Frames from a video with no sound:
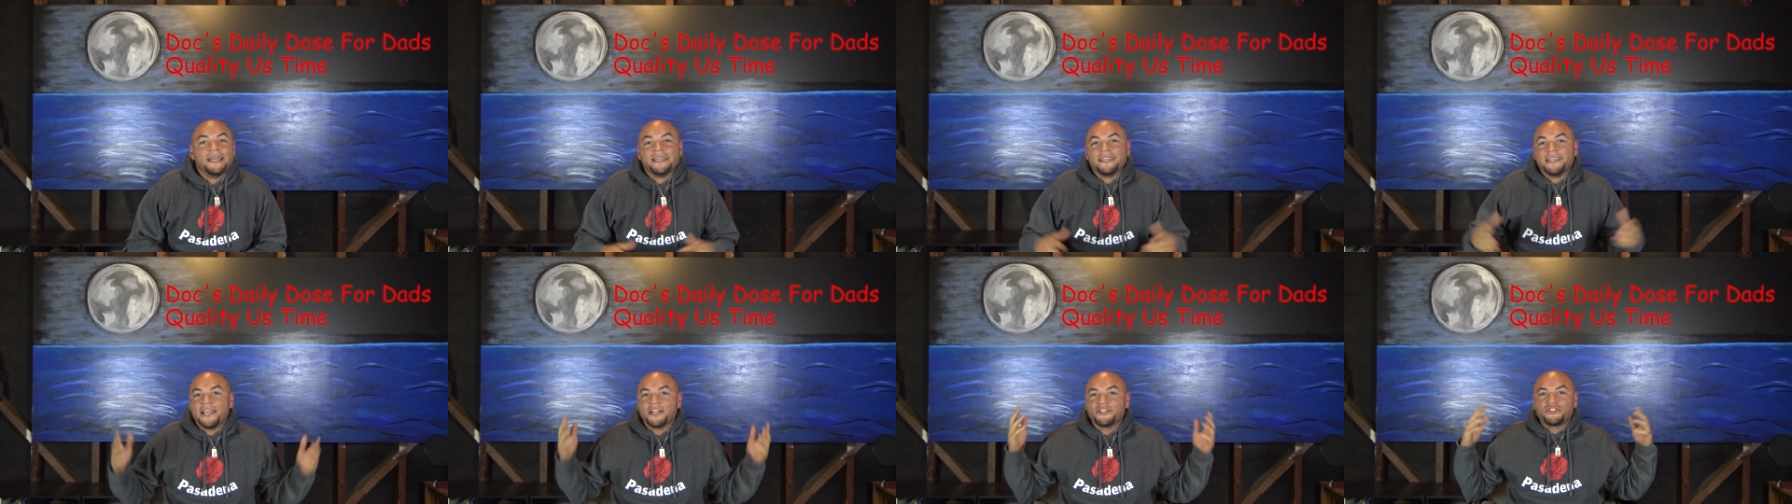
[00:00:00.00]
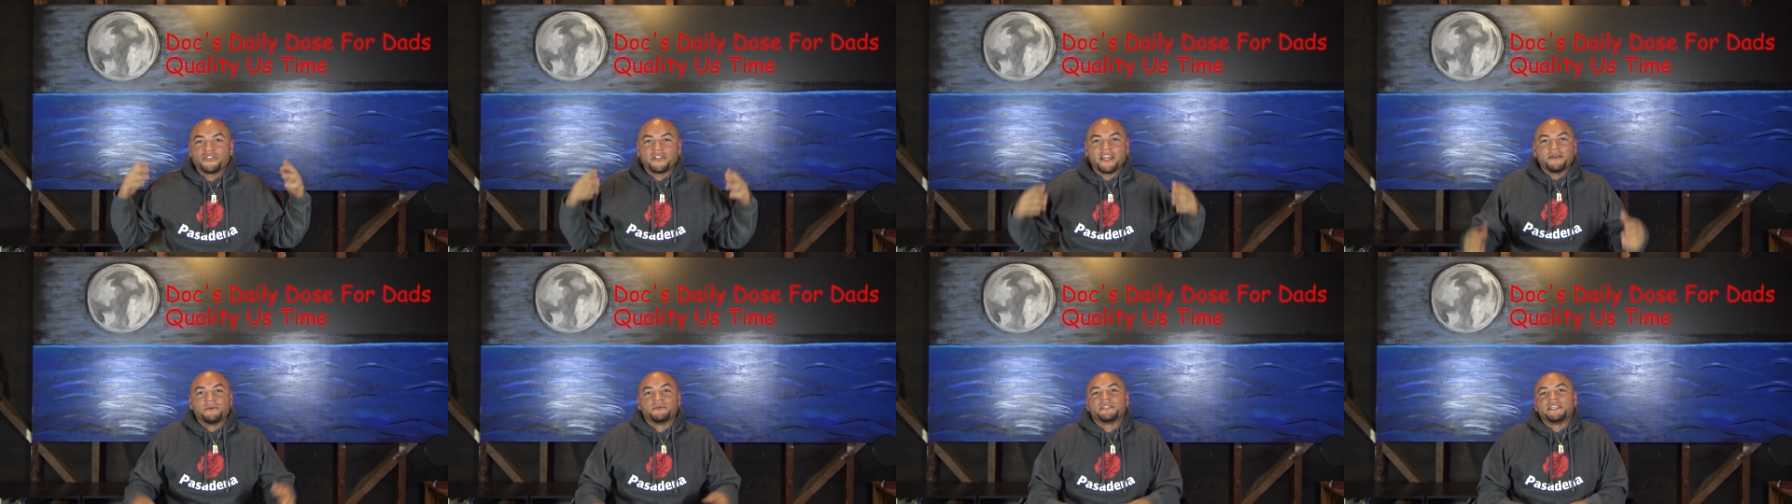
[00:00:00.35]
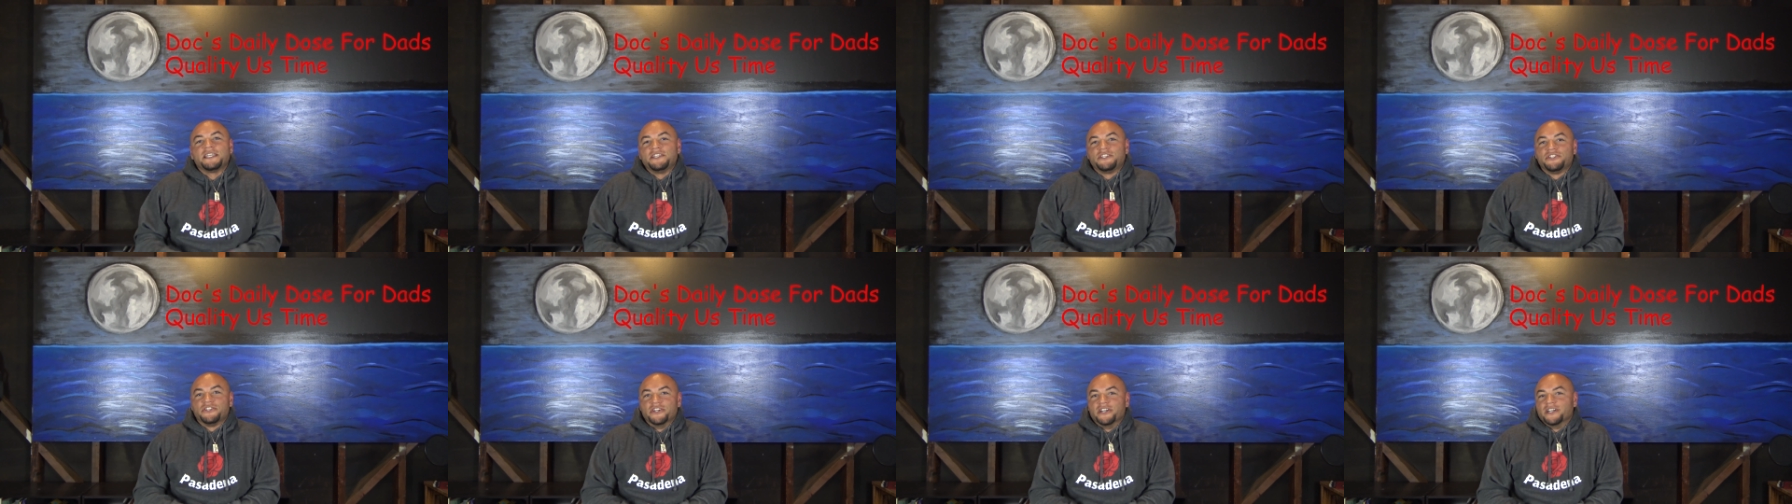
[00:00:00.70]
Yesterday was
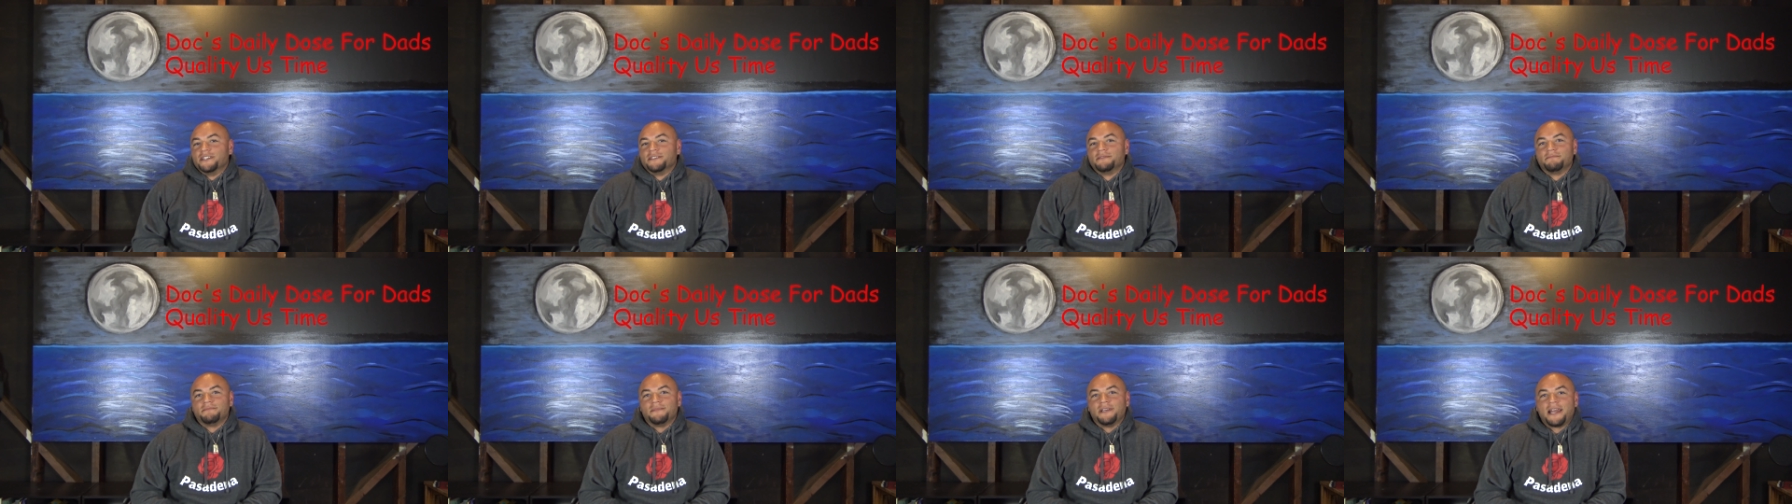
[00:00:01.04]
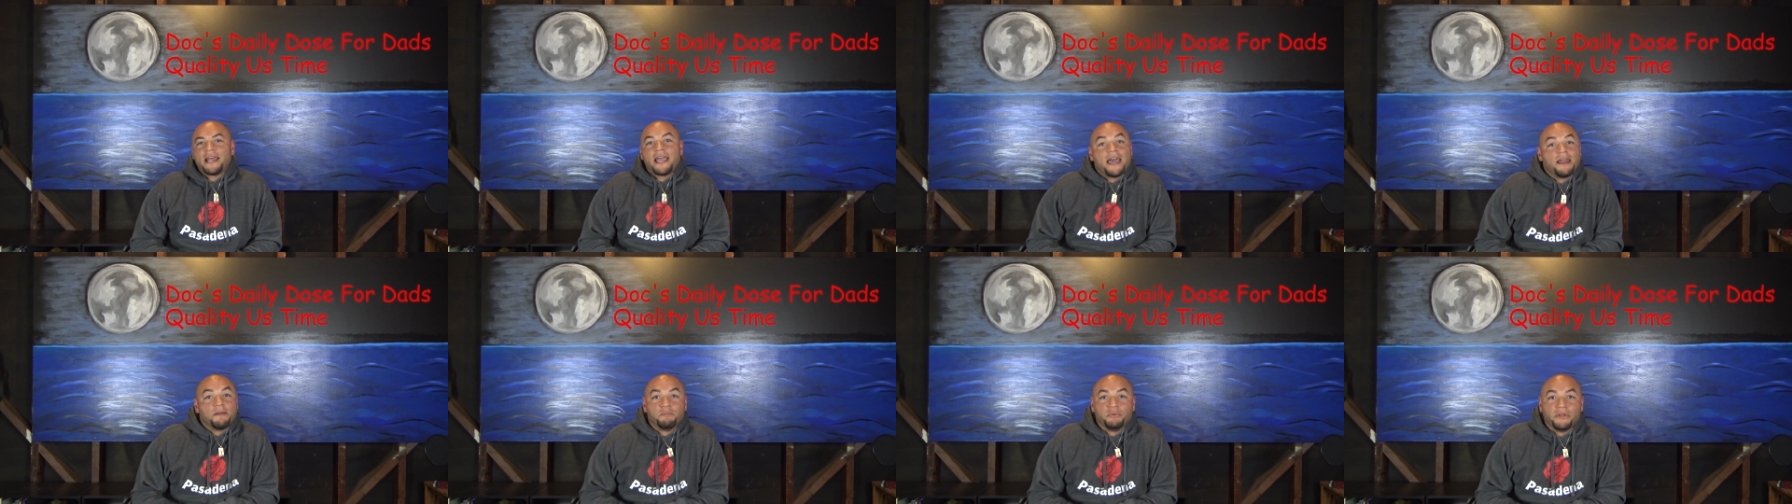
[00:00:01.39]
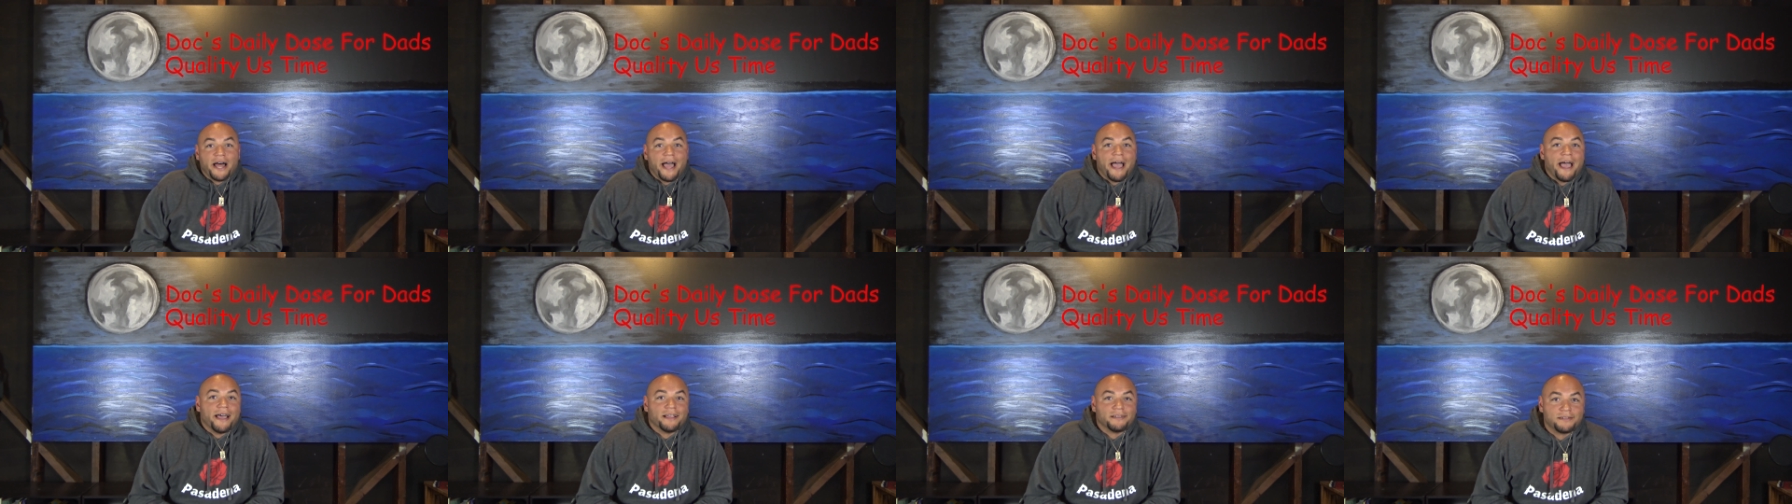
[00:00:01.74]
Easter, and I had a
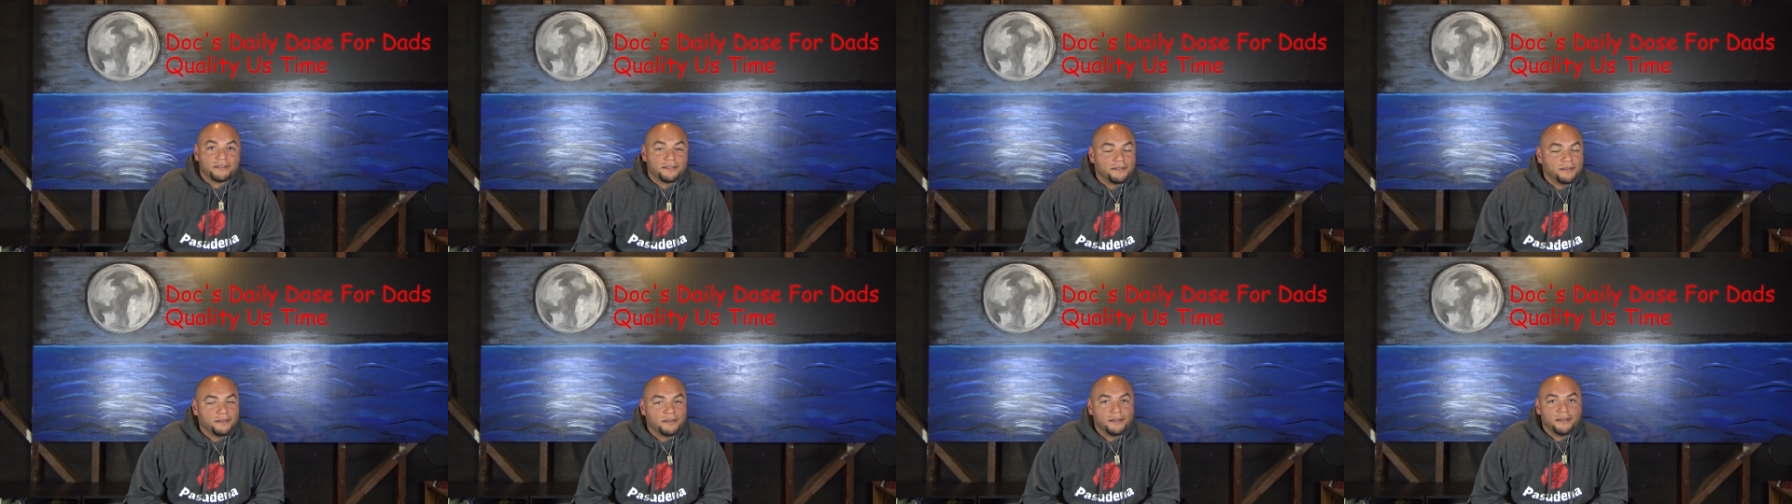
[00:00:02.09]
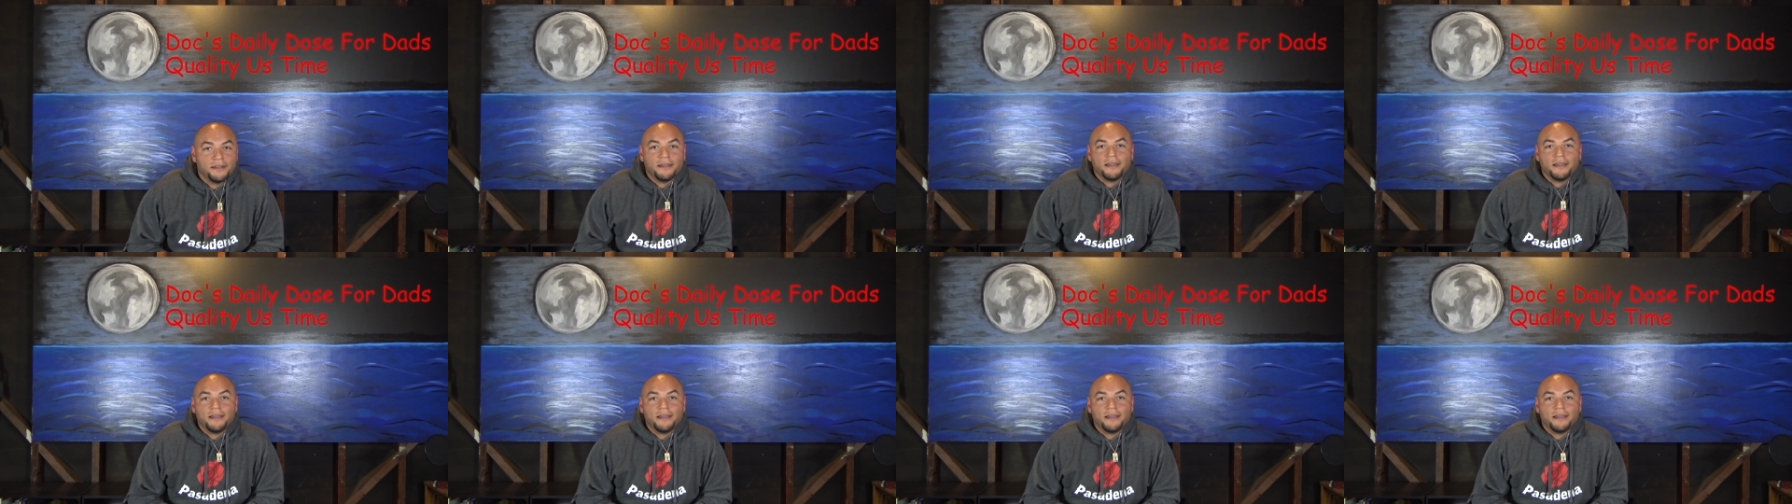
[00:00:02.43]
blast.